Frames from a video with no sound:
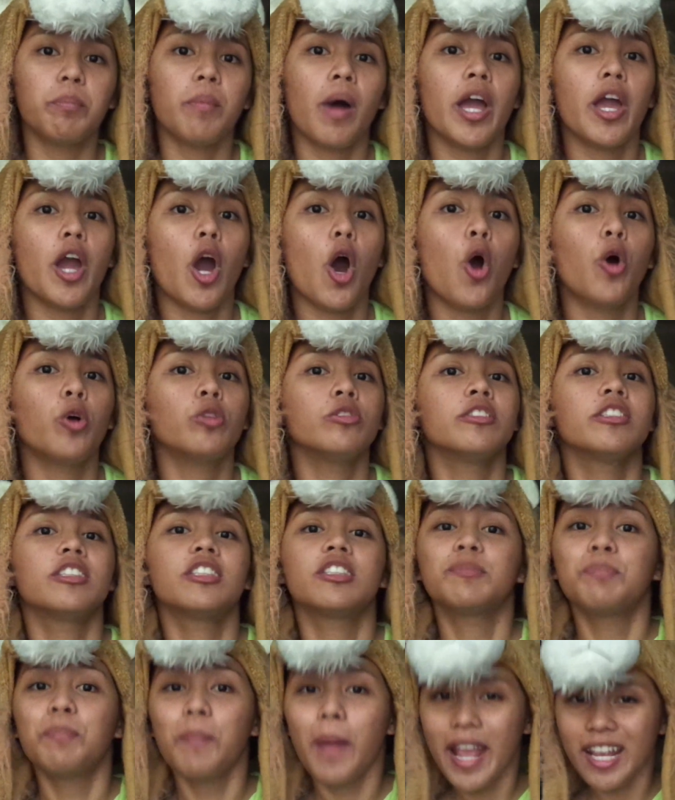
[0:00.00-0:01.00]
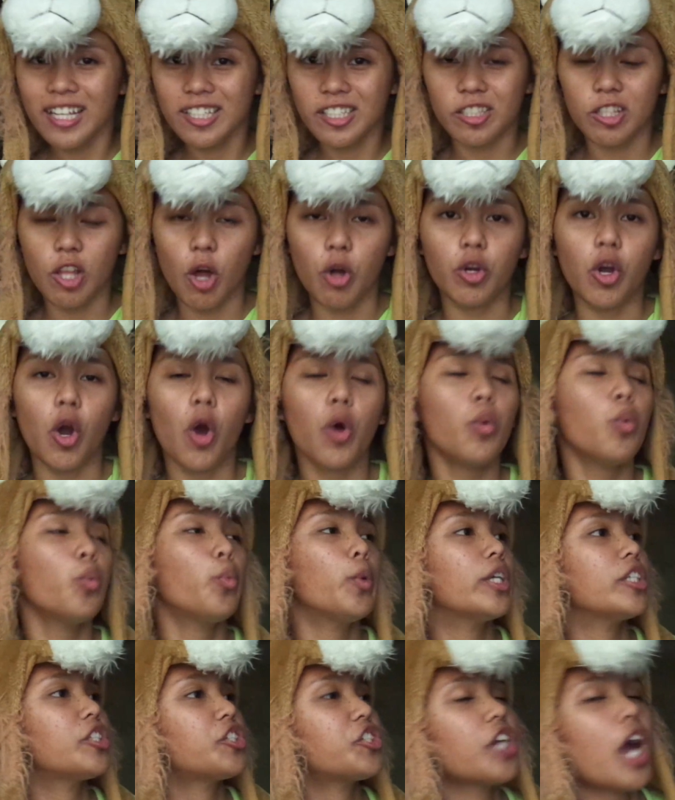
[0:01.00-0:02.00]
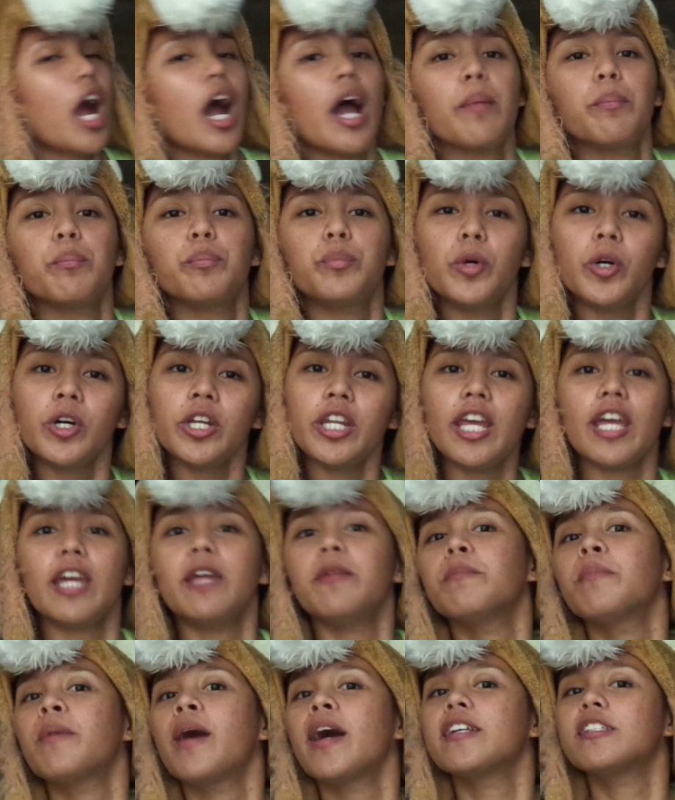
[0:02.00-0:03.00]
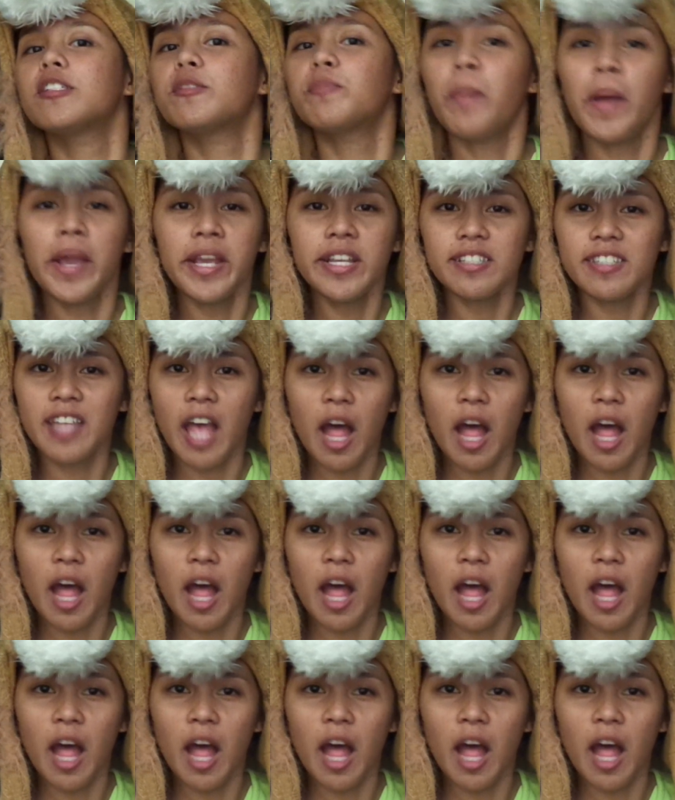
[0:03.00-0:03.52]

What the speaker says: my own space logo, which I put in my space